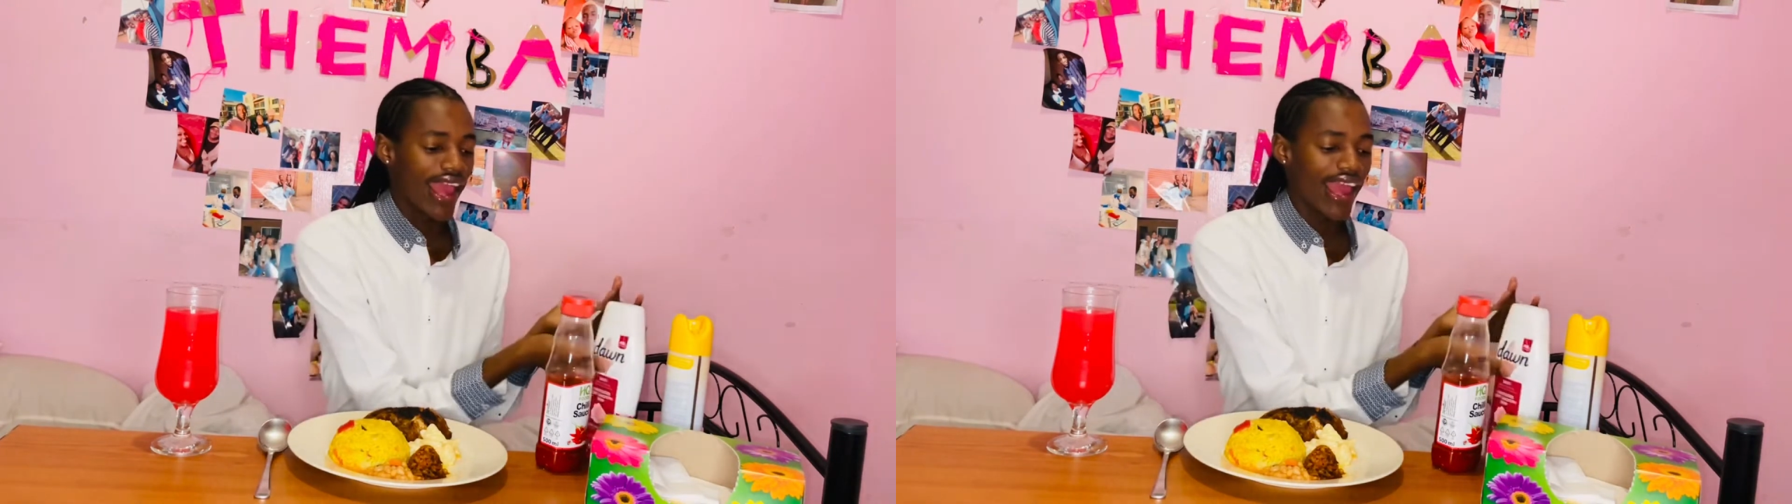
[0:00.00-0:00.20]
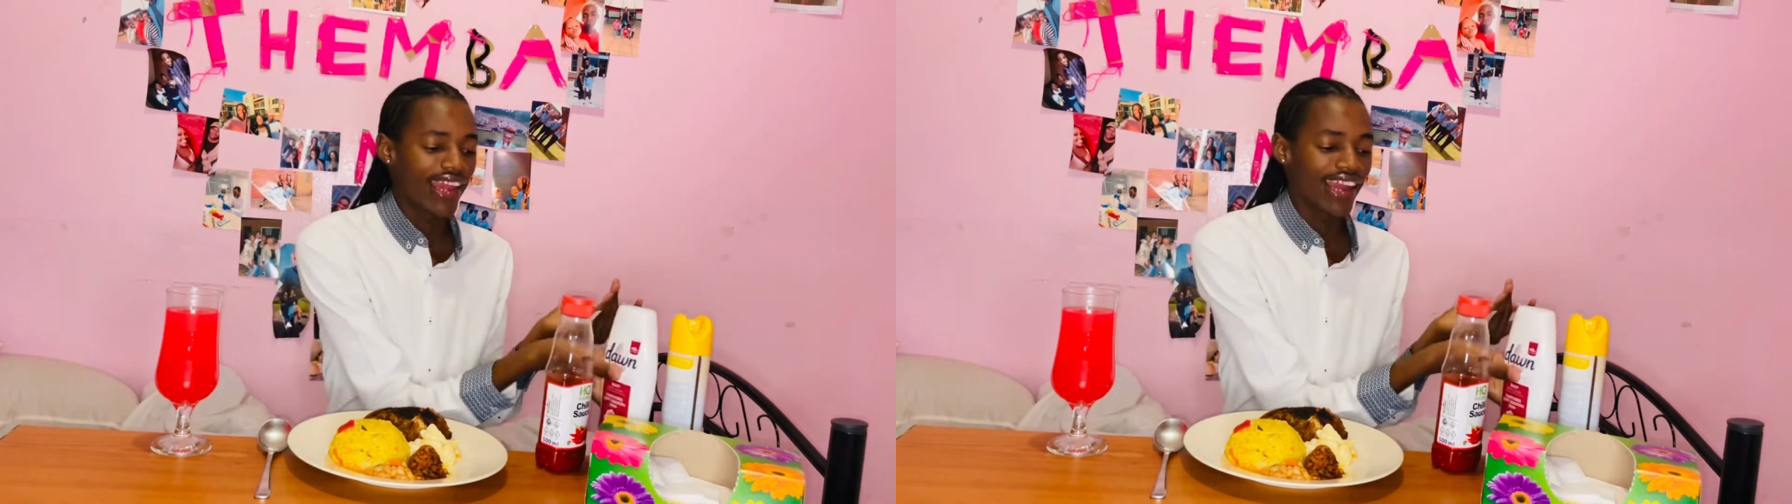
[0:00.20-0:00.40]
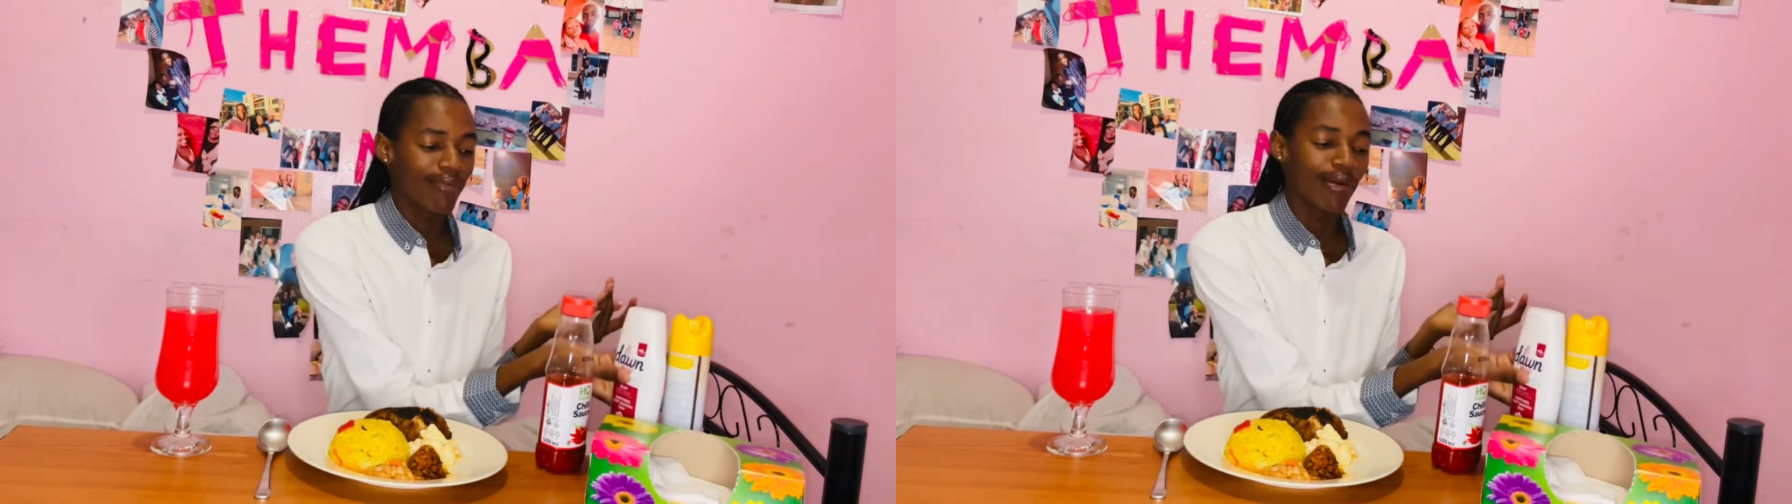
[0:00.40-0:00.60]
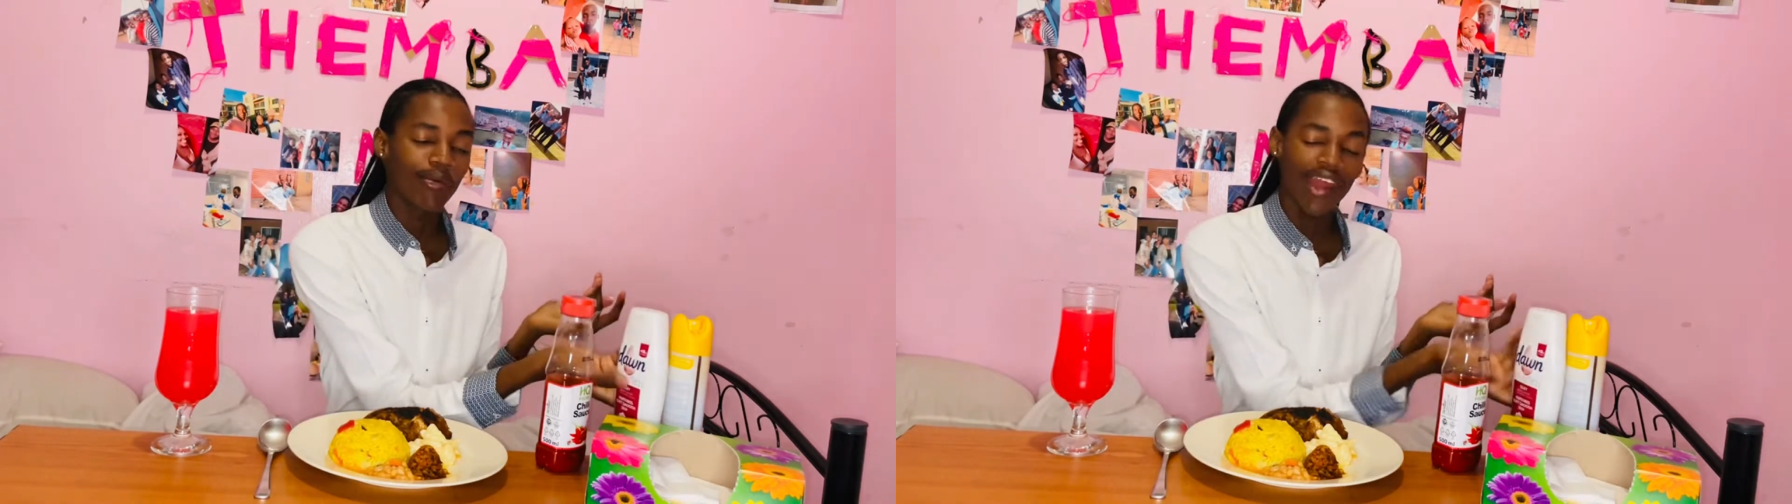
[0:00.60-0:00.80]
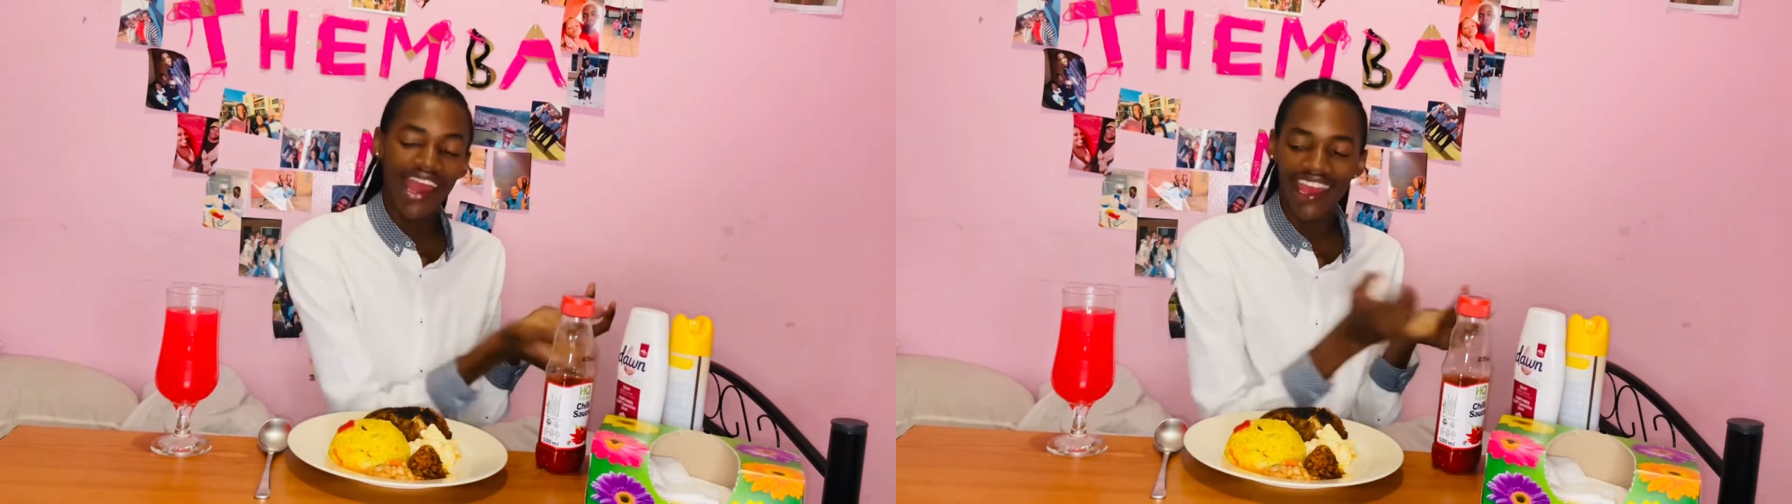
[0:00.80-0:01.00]
and I'm gonna
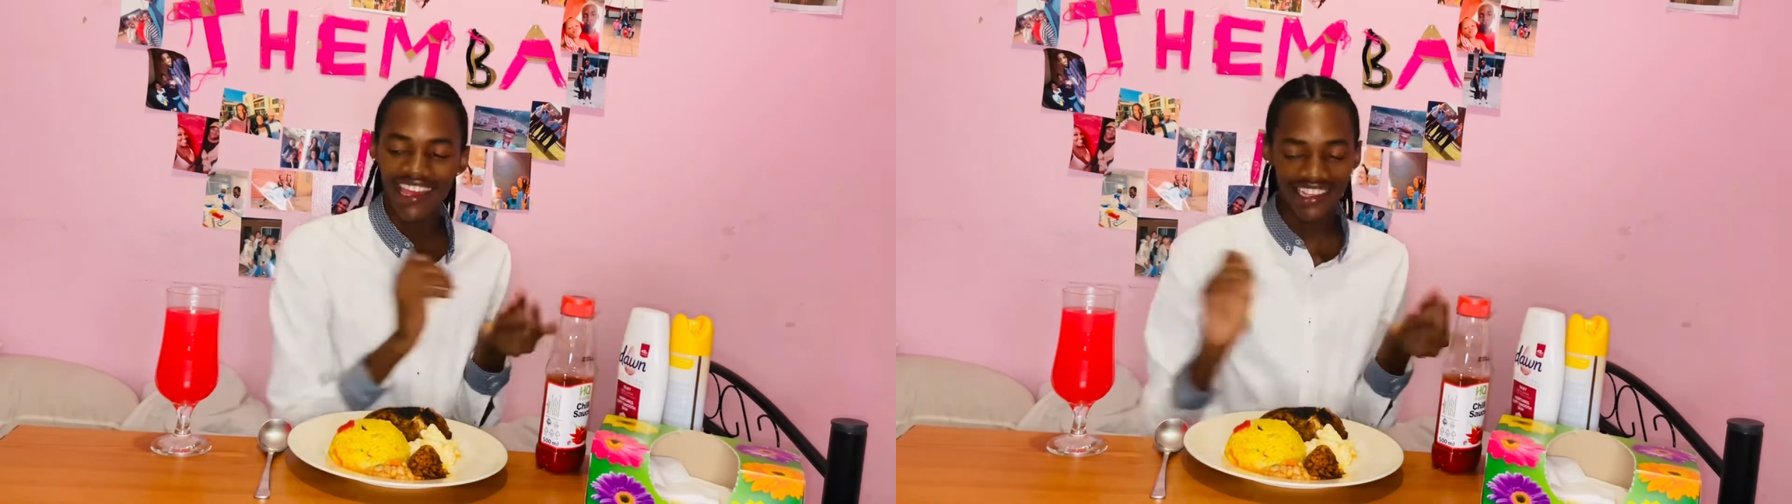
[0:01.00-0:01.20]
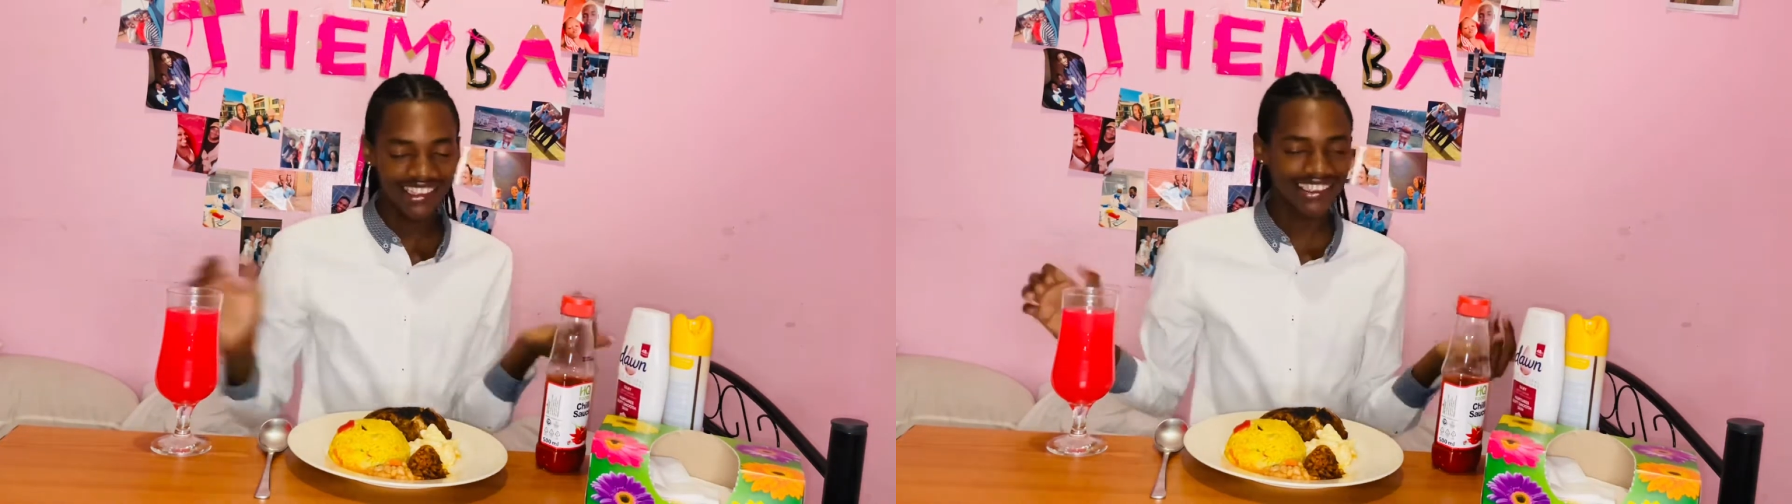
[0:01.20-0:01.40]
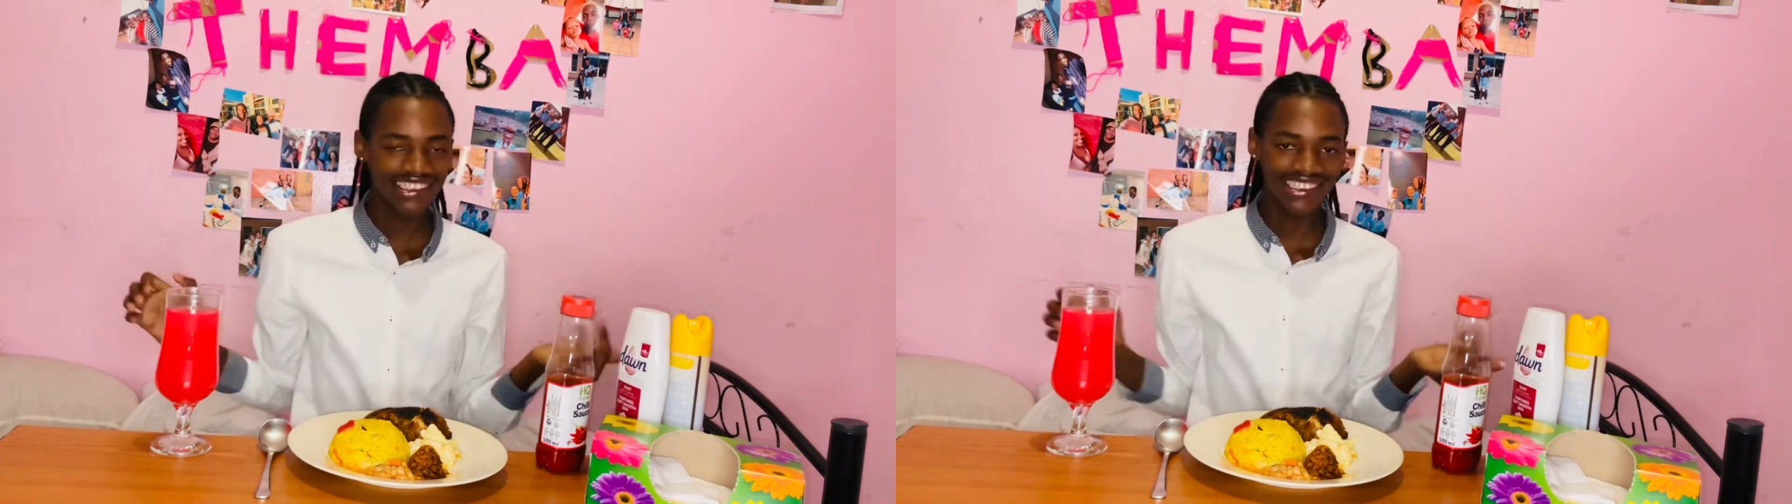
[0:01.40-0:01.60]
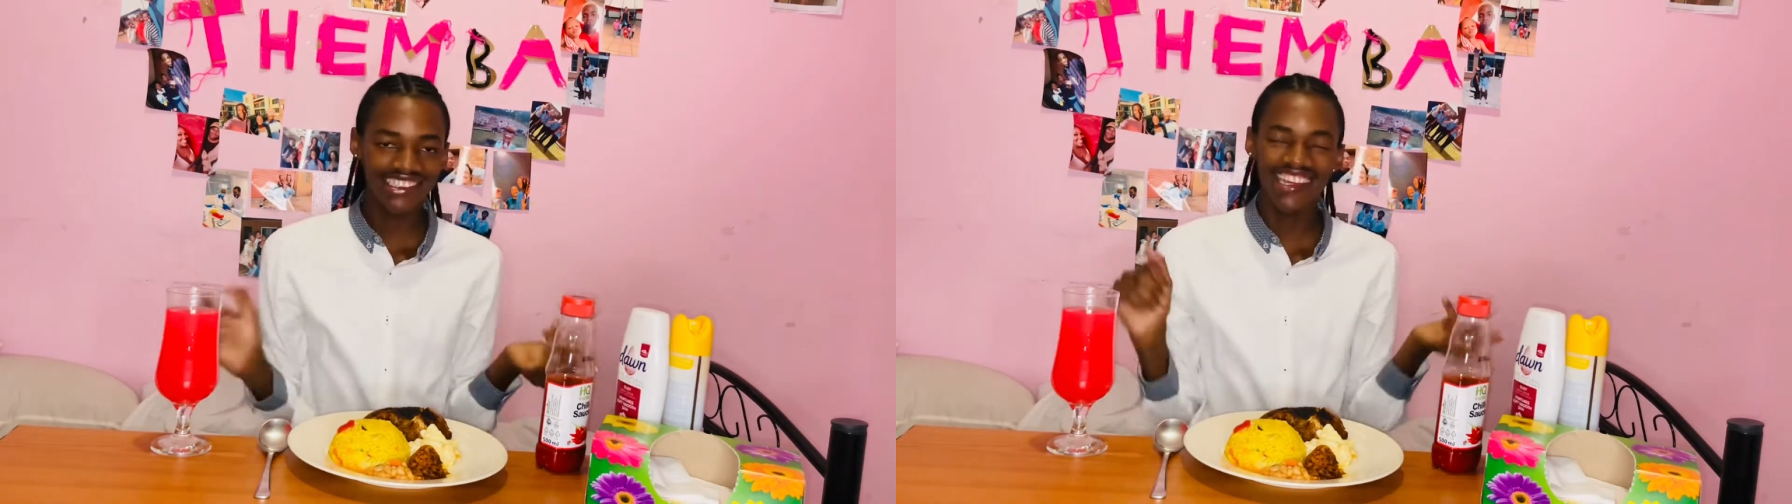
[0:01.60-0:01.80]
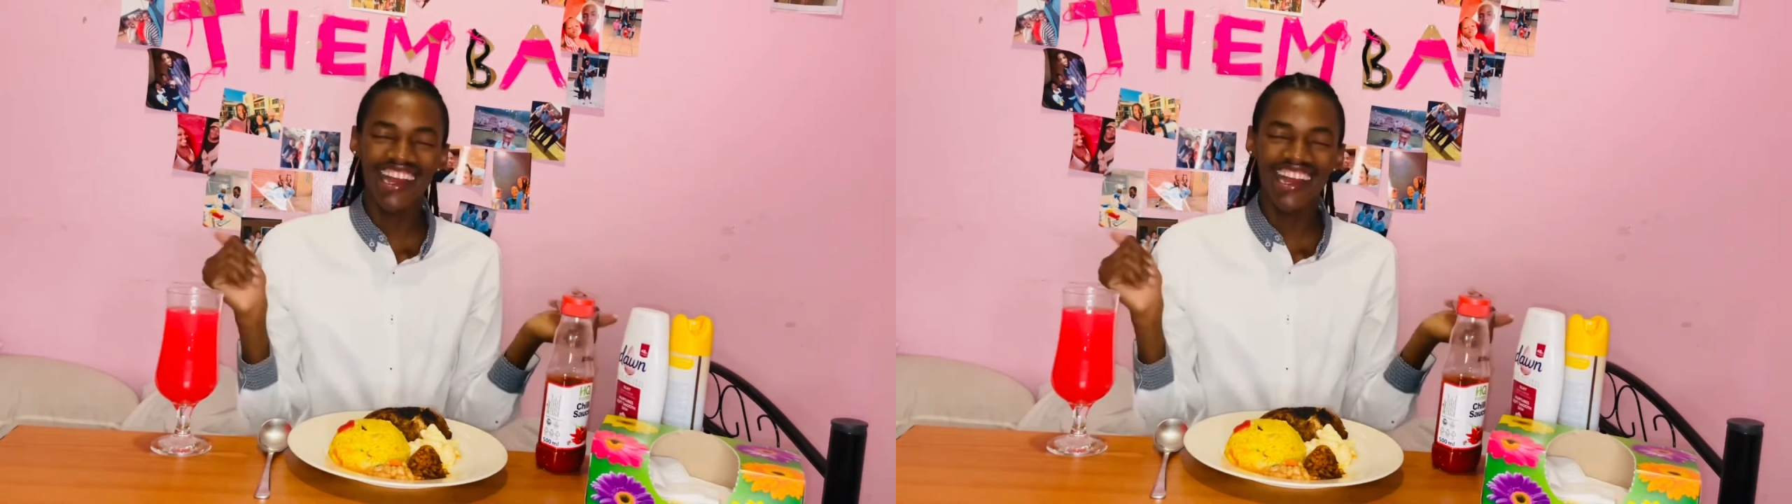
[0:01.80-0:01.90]
pray. So